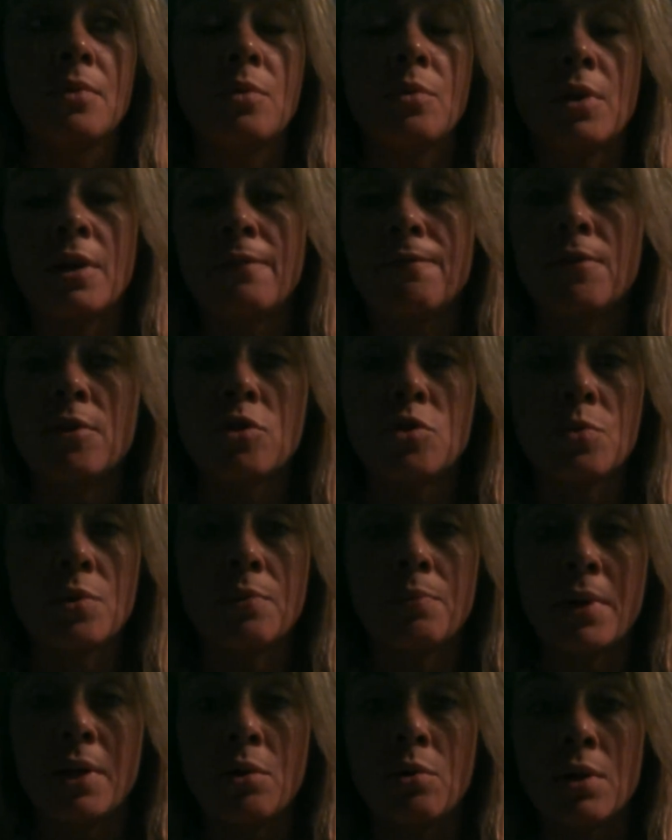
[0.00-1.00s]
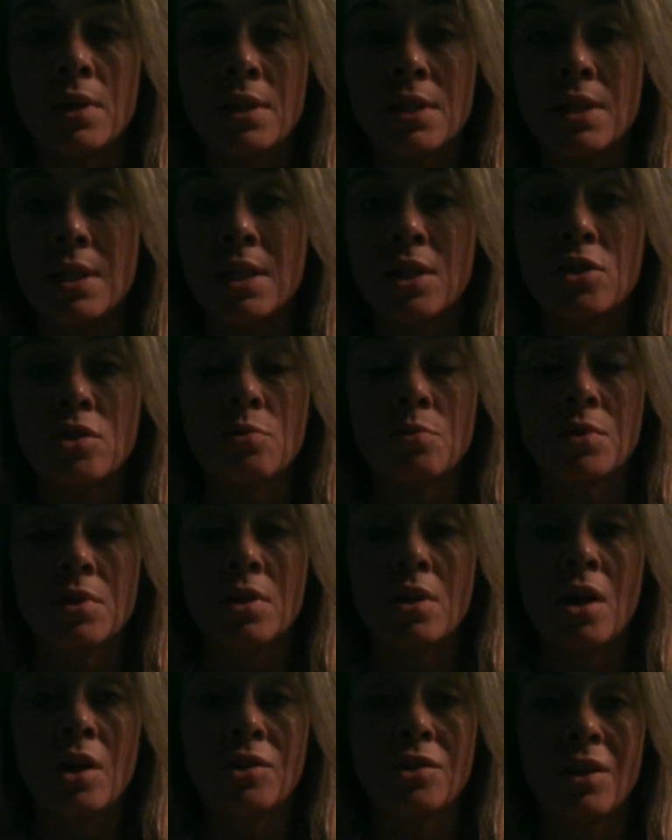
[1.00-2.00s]
when I first went my orientation with the
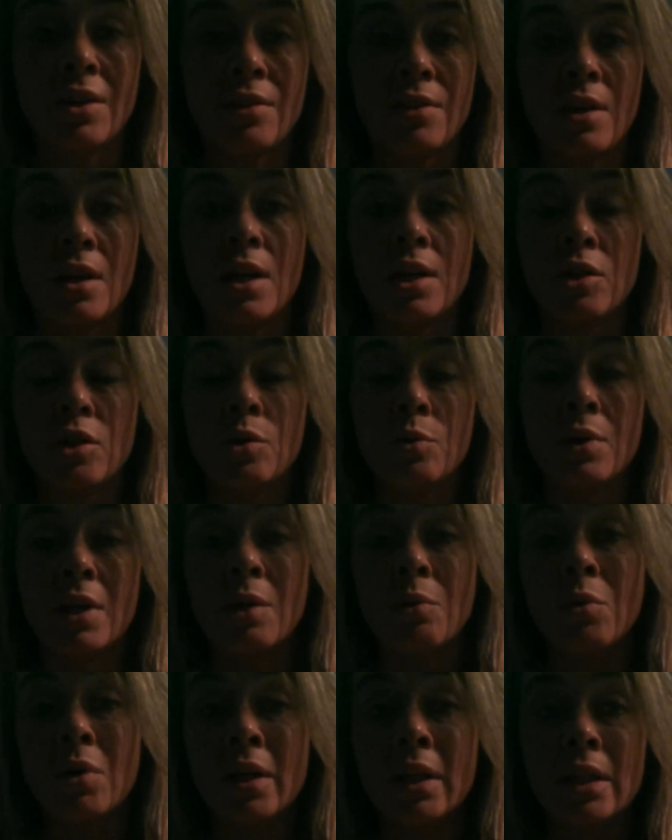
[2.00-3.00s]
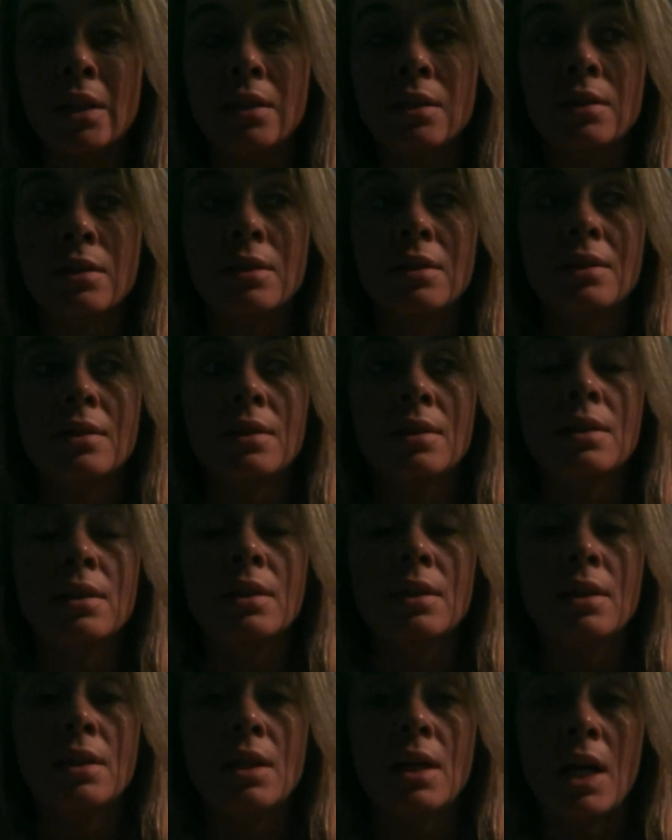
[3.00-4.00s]
doctor, I thought I knew what I wanted.
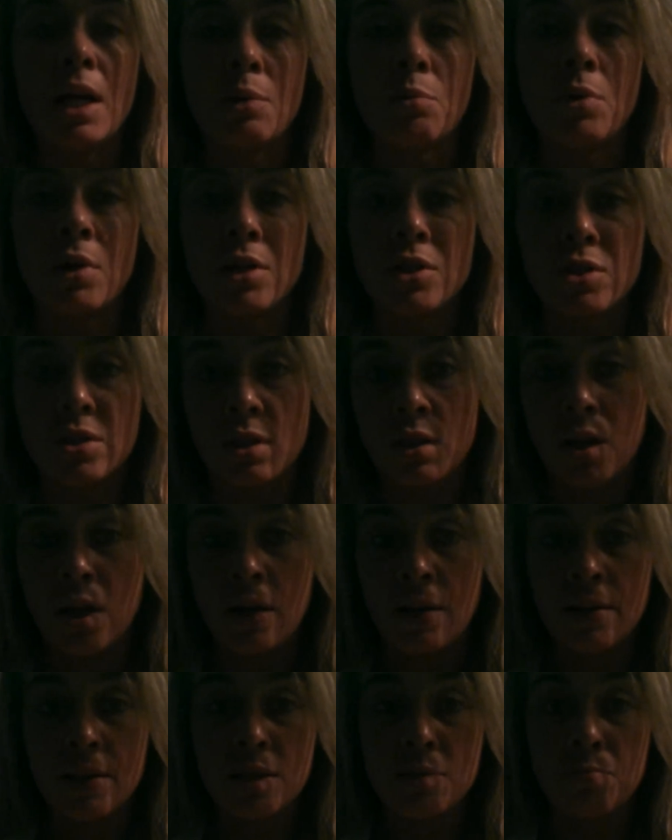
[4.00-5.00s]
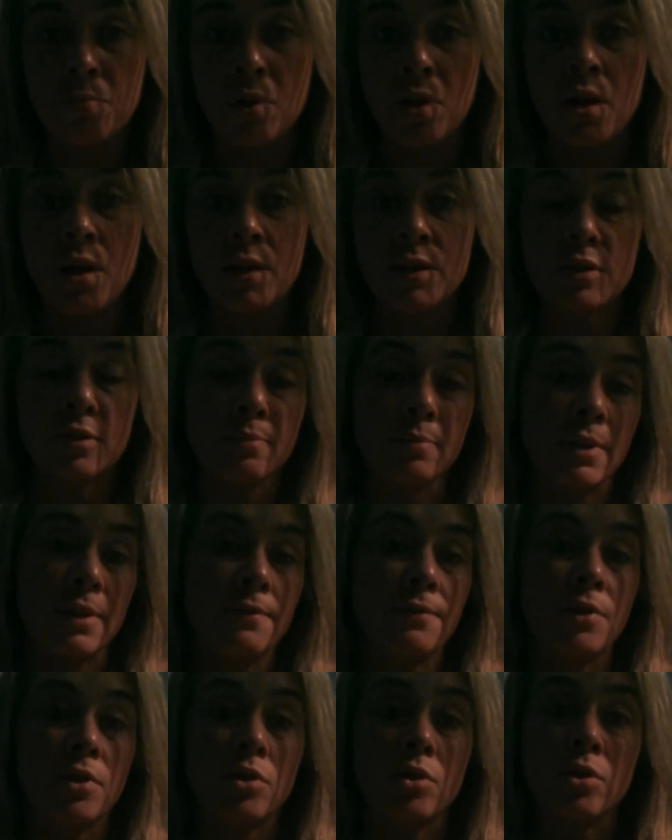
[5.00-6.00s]
I watched a lot of these blogs from
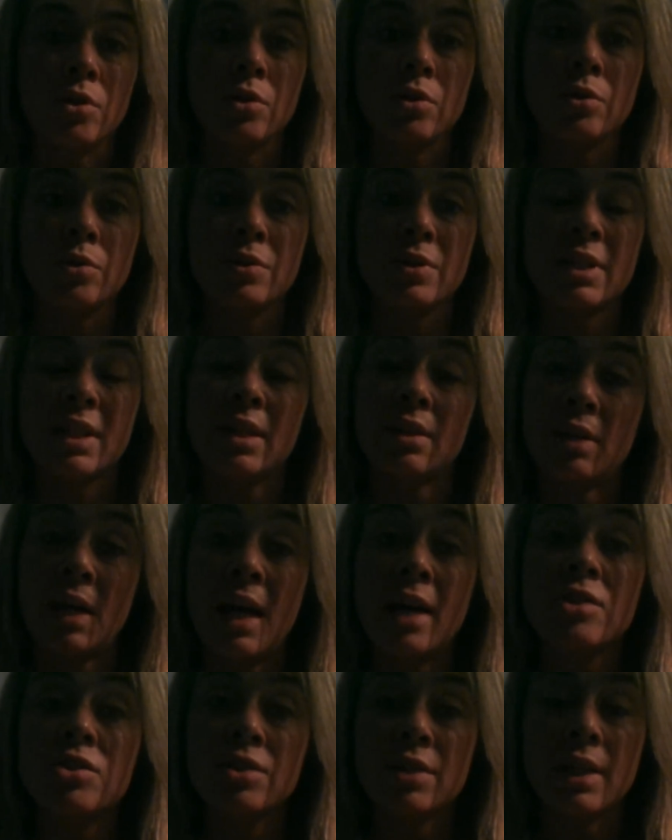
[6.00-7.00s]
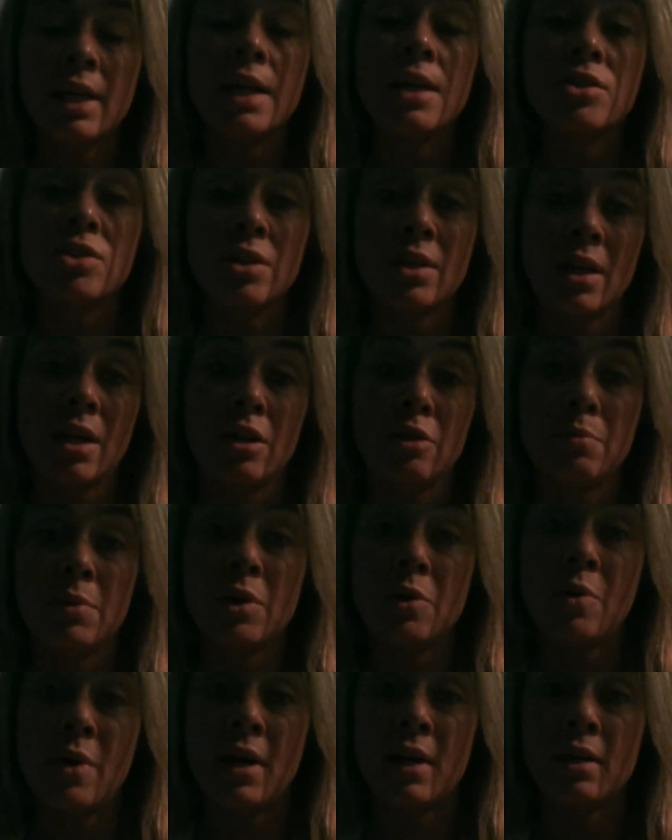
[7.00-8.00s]
different girls, and it actually educated me
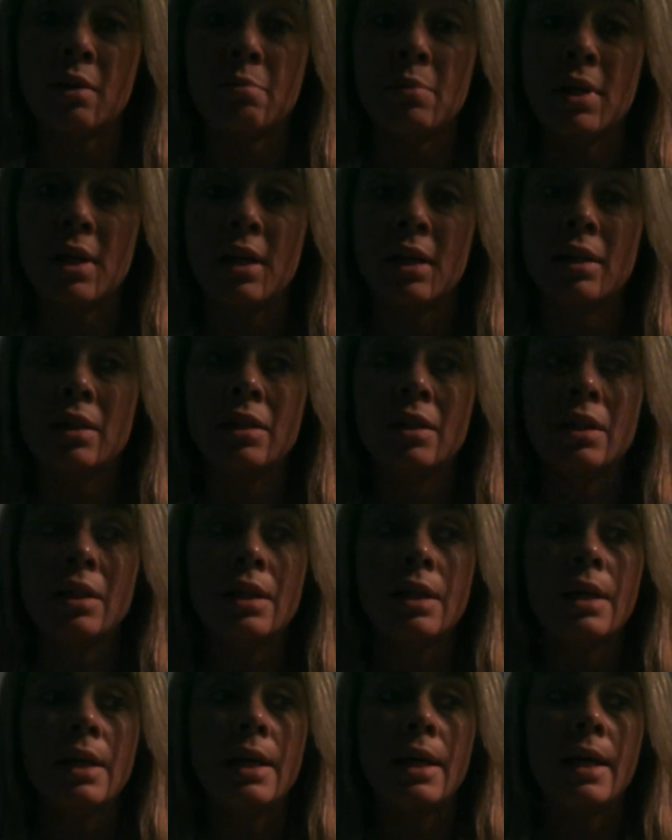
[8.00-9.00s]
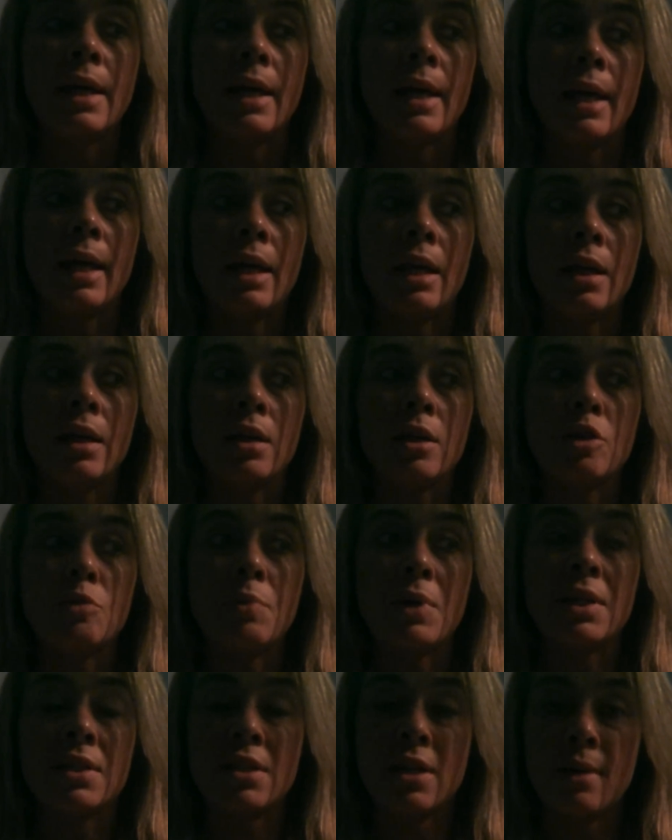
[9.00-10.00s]
quite a bit. And
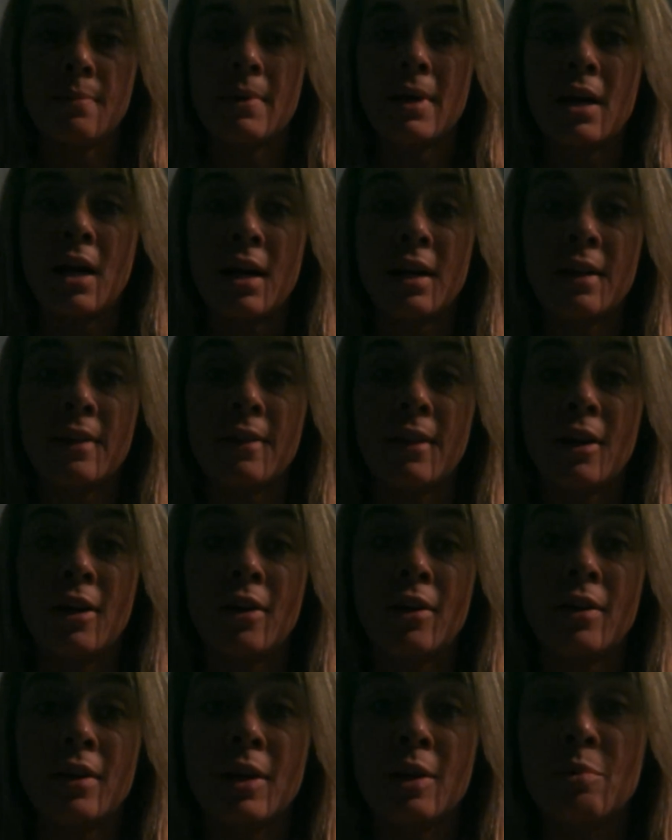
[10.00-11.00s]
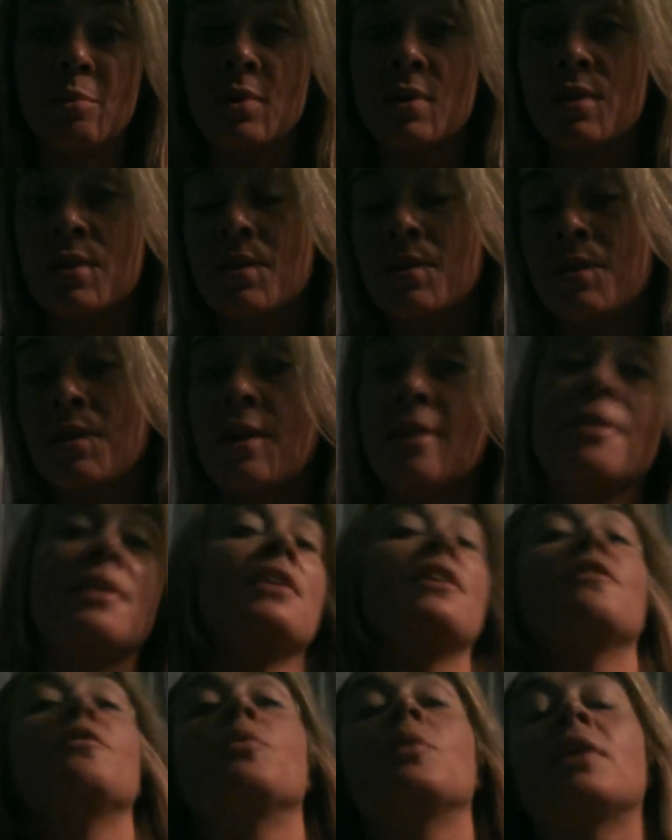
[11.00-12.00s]
by the time I got in there, it was
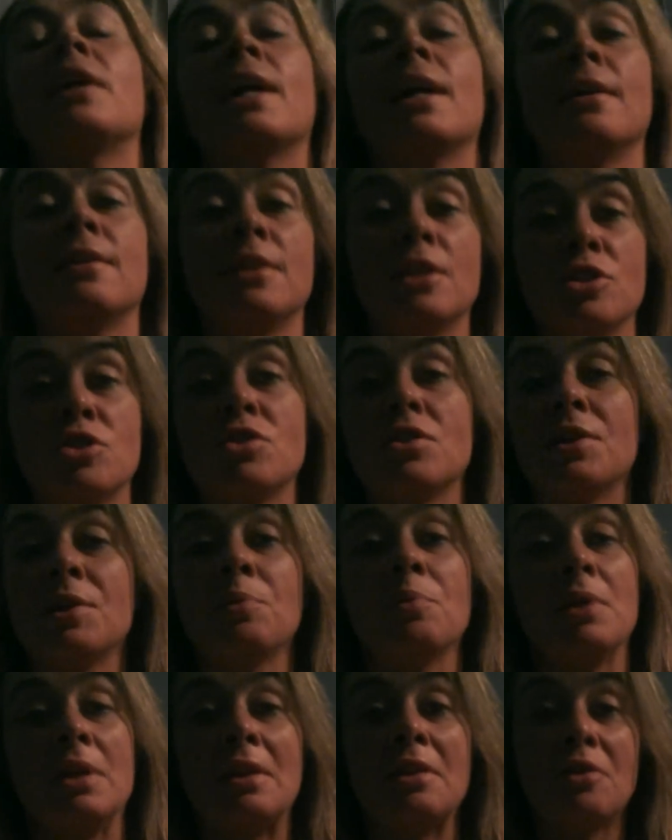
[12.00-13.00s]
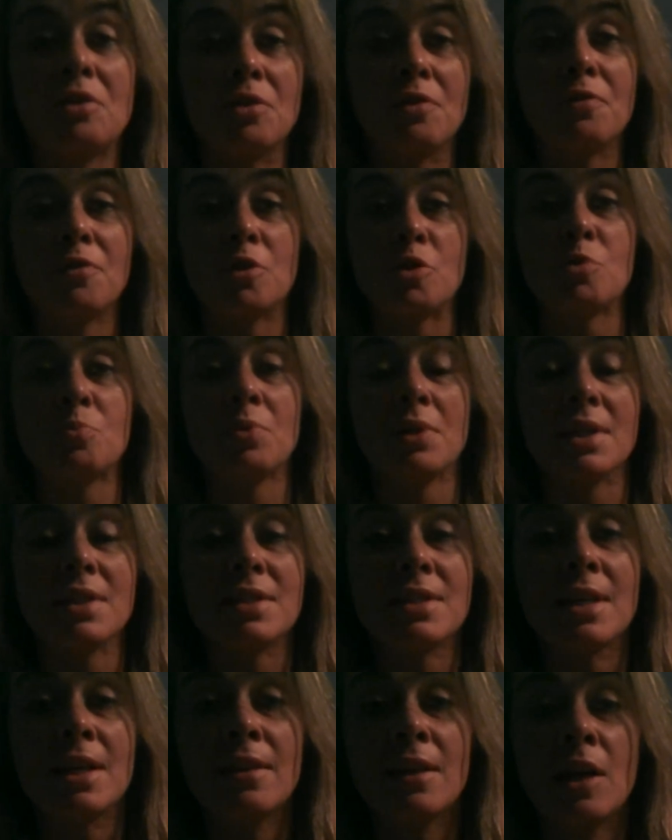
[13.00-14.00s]
nothing of what I initially went in there in the first
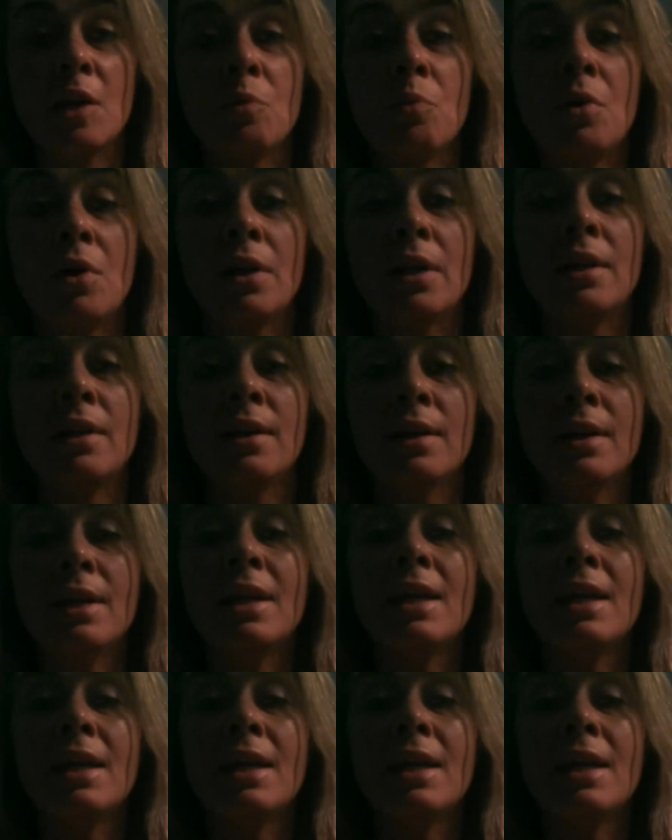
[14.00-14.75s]
place saying that I wanted.